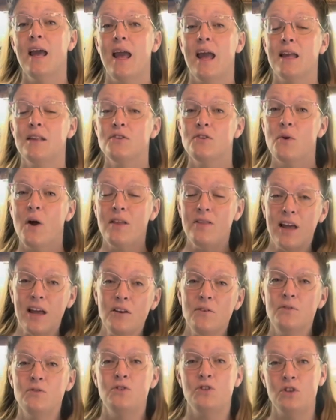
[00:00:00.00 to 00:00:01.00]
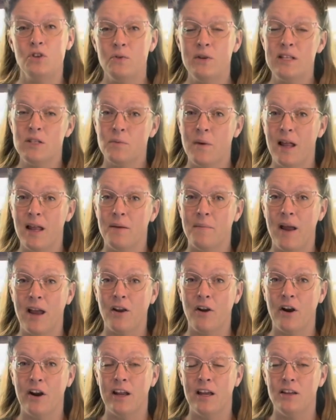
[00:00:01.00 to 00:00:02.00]
And so they don't do as well in my
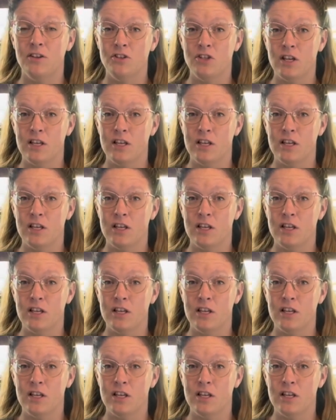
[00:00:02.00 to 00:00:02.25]
garden